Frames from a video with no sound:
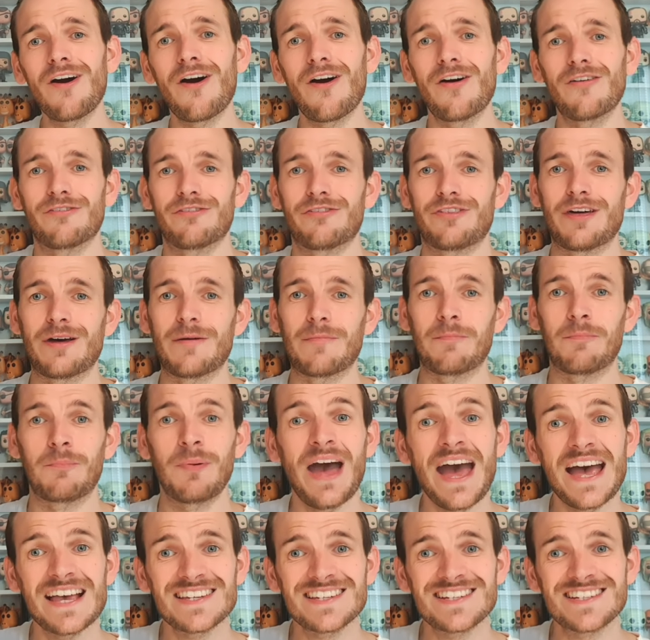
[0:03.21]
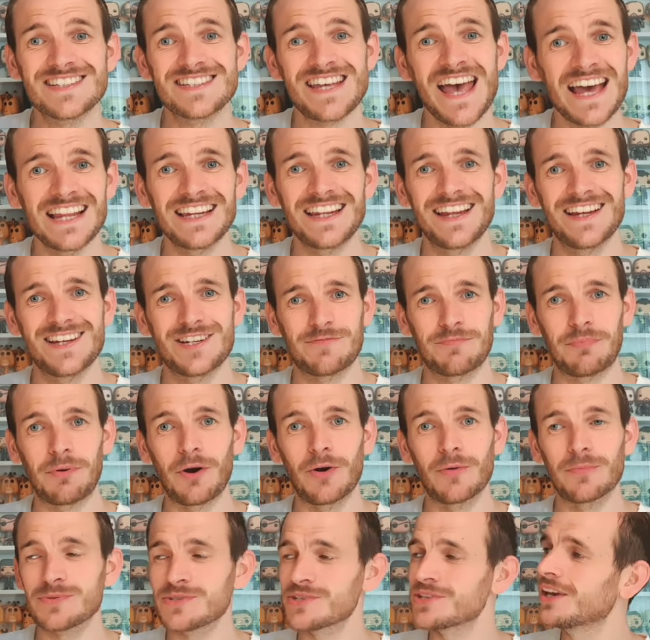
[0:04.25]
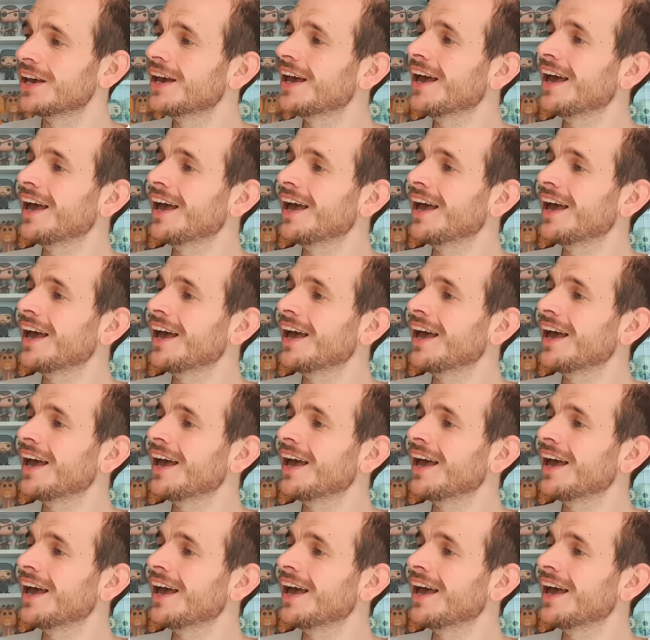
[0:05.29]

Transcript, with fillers: of the best ten inch pops